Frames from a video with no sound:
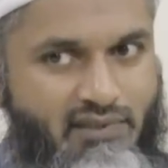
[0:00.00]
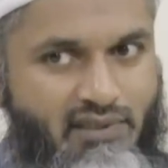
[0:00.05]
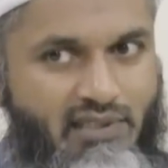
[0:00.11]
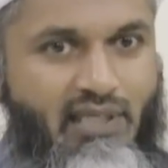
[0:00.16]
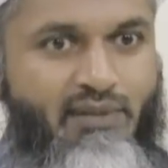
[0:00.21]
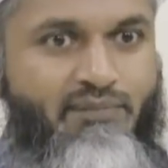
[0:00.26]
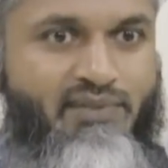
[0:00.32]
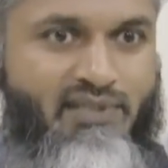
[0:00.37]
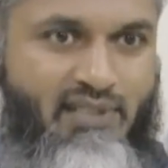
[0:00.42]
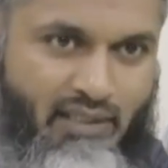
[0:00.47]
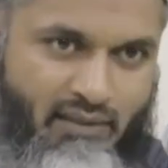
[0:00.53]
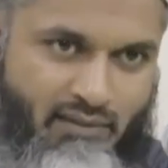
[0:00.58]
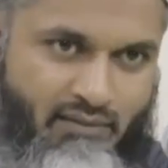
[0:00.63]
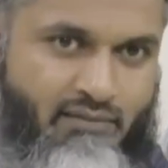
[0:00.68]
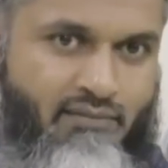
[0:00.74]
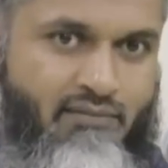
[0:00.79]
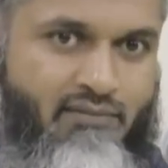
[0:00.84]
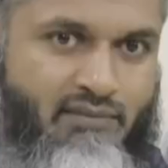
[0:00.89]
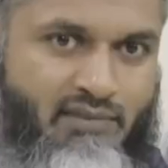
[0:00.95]
You know what I'm saying?
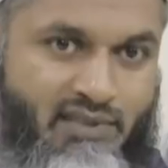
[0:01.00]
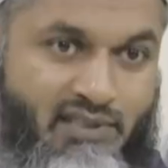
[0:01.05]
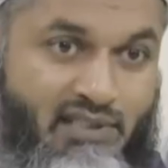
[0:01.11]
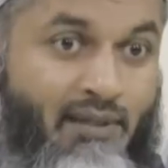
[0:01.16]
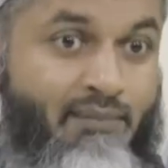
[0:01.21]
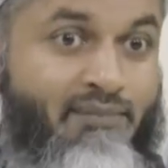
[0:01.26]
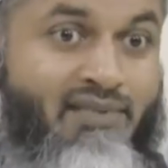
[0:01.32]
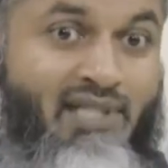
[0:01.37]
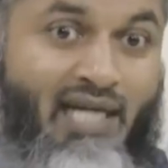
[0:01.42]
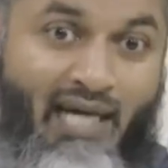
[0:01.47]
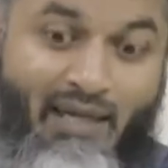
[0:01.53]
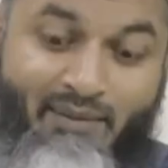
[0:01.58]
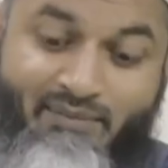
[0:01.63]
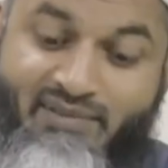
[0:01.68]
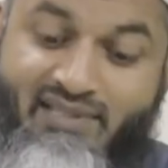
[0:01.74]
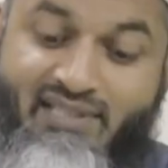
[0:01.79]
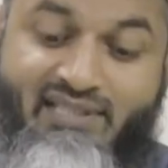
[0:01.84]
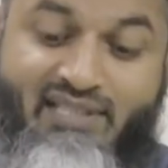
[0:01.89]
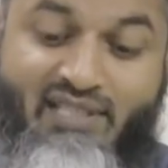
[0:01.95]

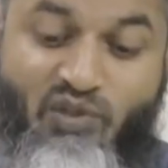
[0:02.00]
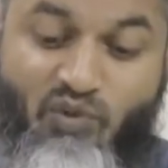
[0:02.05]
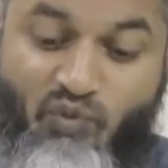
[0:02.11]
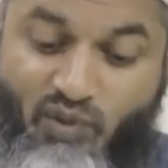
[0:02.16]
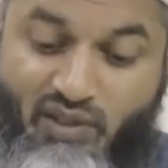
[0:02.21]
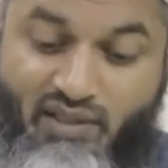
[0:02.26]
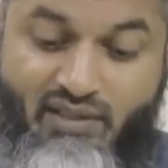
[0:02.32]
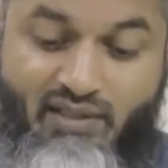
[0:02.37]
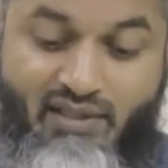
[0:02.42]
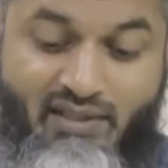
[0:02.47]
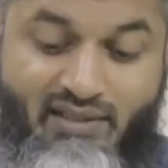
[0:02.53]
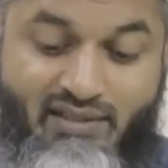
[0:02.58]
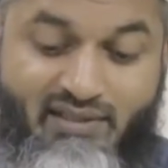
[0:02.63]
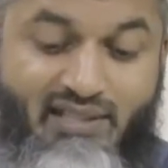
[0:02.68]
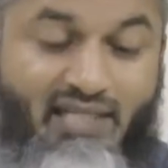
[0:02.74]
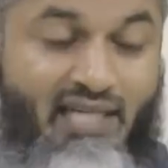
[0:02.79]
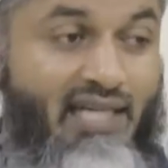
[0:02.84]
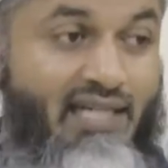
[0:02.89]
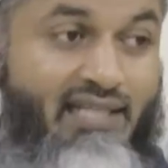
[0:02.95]
Sometimes in the
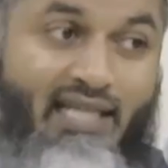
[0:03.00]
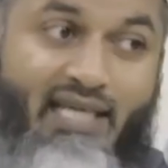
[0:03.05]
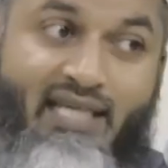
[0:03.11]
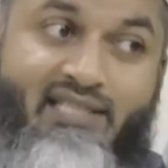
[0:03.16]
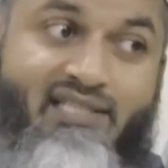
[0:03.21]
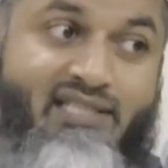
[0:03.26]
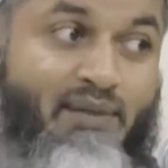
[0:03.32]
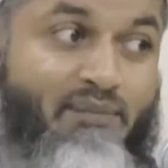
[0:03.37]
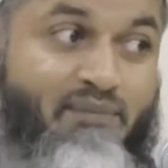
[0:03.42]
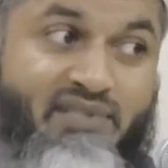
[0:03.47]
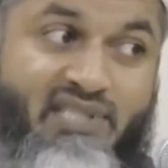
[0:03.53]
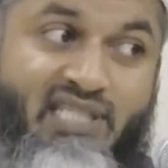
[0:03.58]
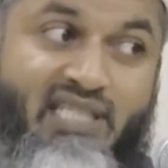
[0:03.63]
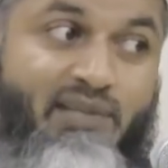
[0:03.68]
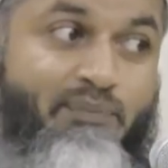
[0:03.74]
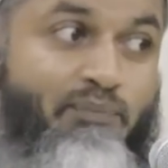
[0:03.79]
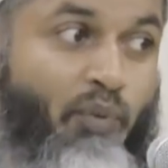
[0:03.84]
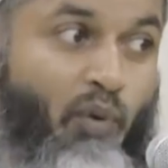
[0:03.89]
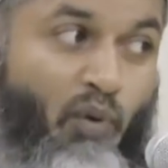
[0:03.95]
sweetness, there is some
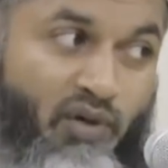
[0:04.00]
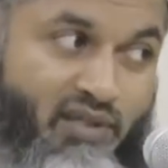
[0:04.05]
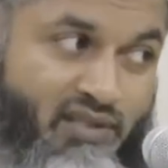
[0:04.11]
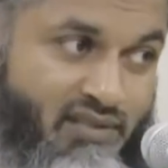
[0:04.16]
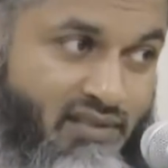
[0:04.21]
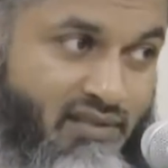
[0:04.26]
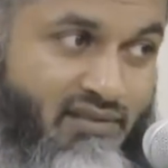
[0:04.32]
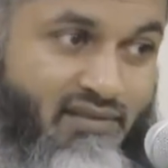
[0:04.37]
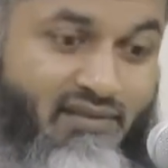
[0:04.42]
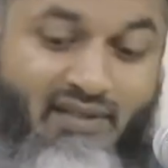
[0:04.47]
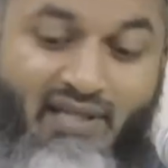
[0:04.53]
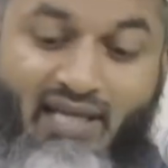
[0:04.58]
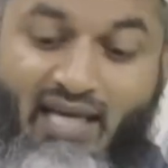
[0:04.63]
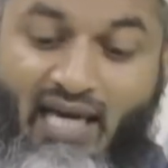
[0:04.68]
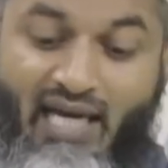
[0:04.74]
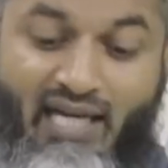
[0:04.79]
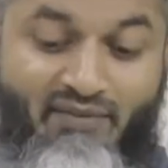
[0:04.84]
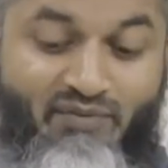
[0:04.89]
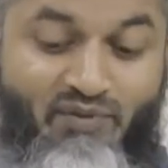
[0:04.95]
deep poison.
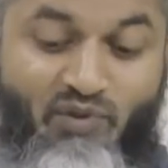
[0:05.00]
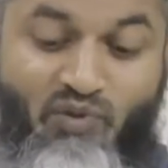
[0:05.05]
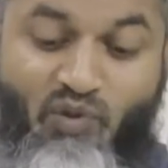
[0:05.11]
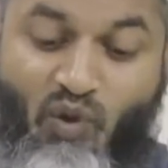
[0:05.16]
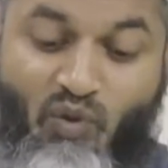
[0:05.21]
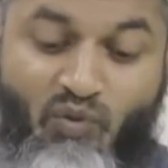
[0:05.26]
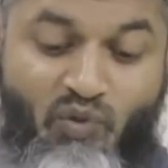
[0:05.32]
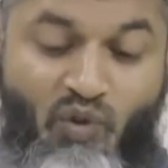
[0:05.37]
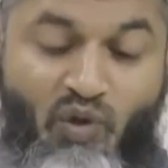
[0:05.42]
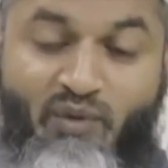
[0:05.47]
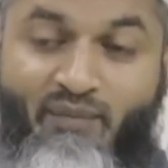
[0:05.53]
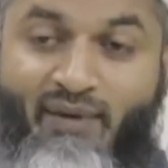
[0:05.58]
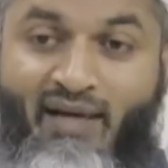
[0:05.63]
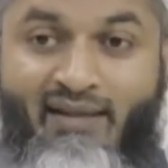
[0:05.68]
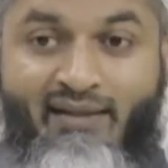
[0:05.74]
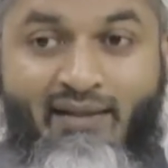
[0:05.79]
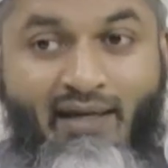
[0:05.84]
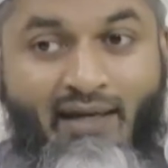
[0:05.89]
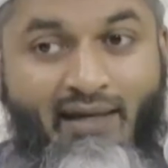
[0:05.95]
And if you don't know
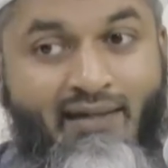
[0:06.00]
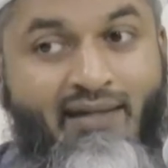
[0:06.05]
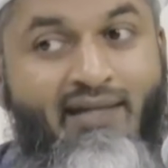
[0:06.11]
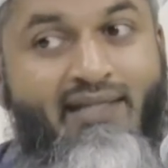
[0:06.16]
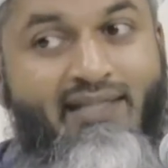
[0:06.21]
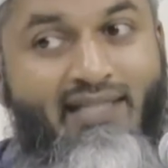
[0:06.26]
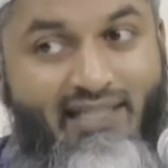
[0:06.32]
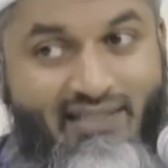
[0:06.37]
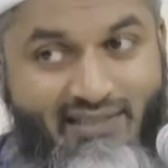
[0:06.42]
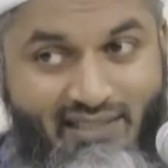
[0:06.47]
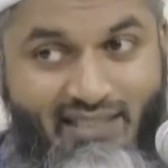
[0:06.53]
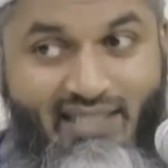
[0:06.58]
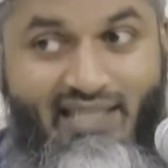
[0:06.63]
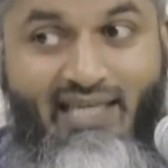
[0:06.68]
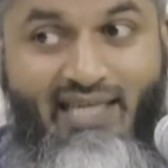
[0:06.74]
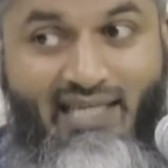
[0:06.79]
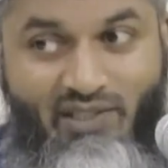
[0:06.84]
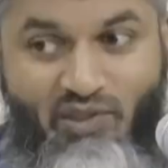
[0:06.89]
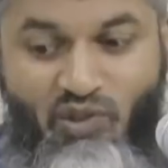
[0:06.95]
about that, then it's going to
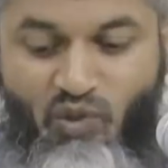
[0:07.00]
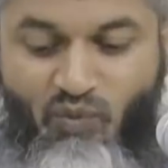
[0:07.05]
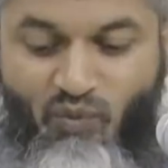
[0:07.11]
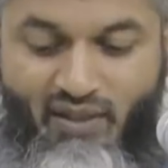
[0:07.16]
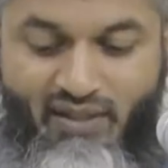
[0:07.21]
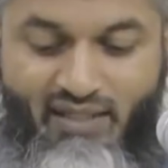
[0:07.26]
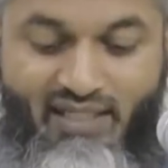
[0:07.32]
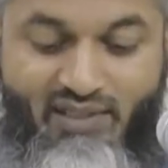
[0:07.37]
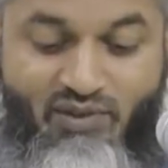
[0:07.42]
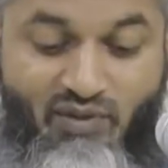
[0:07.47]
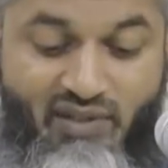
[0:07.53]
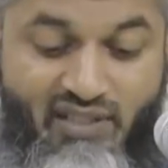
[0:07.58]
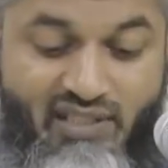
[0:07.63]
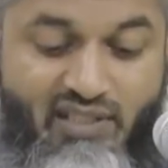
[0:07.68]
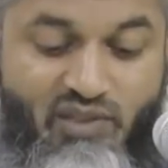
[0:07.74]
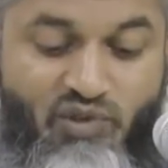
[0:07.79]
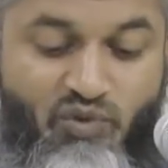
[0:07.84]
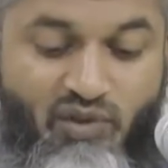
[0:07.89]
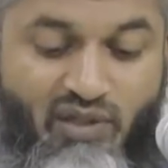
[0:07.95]
hit you one day. So
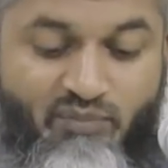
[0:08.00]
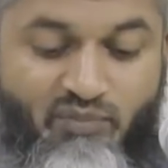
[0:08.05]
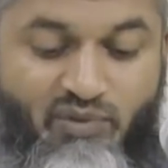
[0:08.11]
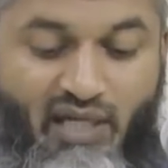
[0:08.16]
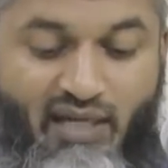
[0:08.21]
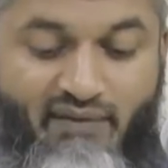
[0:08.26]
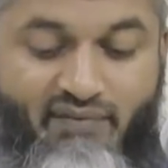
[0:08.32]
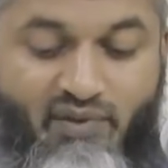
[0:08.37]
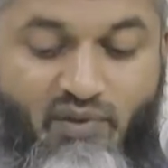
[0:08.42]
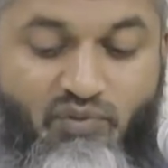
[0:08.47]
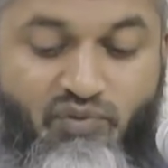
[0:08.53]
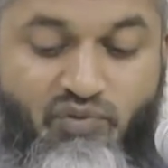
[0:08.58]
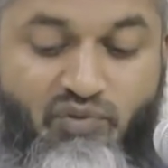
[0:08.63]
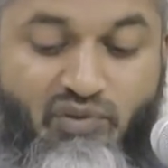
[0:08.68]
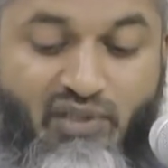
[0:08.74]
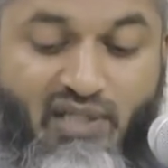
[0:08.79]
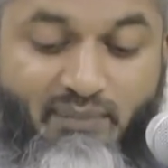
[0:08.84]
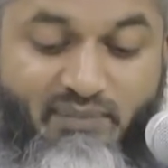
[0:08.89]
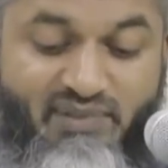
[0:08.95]
this is Surah Munafiqun,
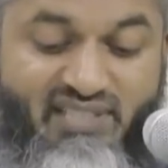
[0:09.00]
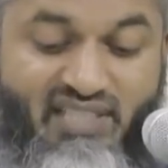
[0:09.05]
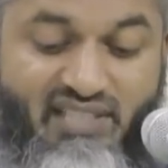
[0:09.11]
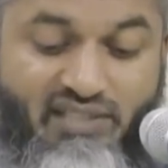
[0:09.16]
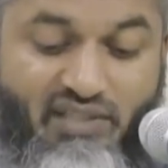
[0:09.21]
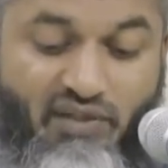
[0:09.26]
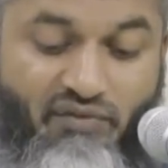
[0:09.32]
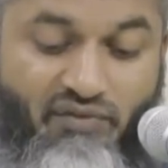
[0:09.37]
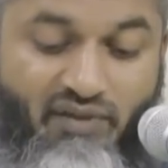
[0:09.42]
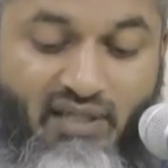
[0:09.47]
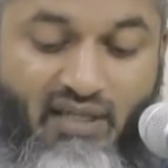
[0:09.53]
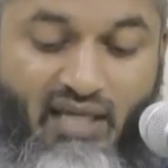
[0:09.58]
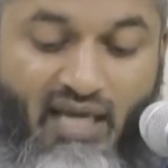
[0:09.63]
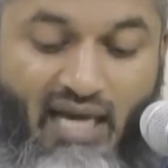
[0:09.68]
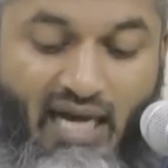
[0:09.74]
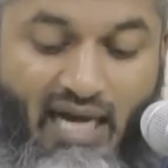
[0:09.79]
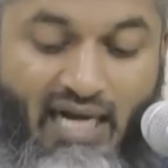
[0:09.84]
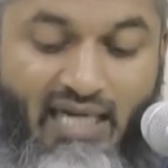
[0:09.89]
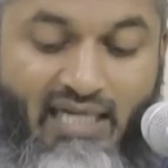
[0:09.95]
Surah number 63,
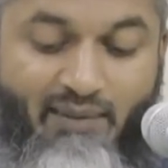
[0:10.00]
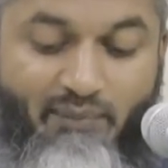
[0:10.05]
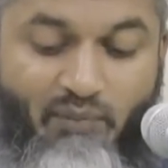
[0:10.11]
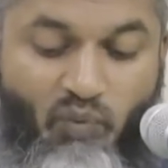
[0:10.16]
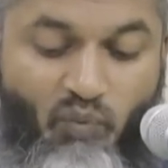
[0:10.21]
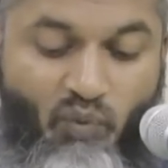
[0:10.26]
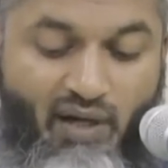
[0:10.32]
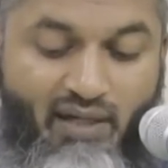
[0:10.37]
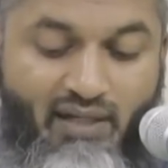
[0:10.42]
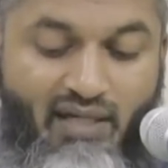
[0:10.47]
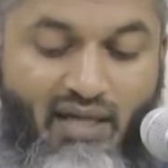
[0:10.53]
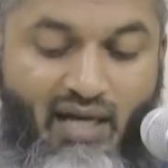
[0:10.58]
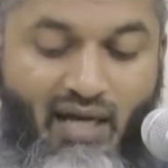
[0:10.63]
ayah number 1.